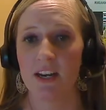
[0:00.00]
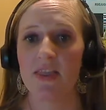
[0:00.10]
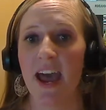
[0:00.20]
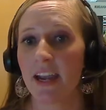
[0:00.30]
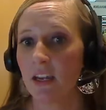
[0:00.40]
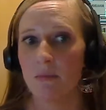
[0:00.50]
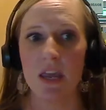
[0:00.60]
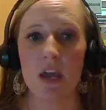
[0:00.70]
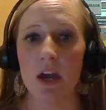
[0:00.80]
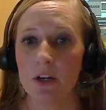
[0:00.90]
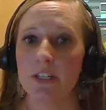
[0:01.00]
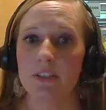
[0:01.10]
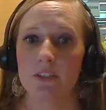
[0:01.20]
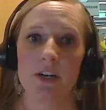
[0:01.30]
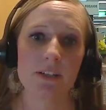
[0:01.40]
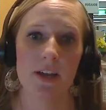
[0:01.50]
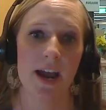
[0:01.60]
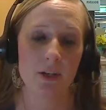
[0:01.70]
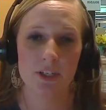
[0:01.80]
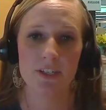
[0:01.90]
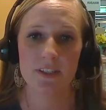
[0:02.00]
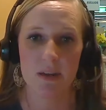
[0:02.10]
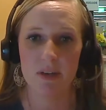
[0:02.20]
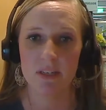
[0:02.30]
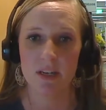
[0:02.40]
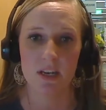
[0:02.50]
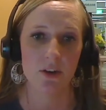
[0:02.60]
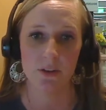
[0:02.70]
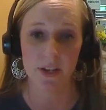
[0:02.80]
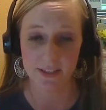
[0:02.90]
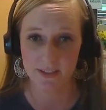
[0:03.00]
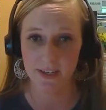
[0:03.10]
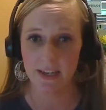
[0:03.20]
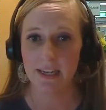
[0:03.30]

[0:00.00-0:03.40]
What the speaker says: And that can be a good start to actually segmenting your list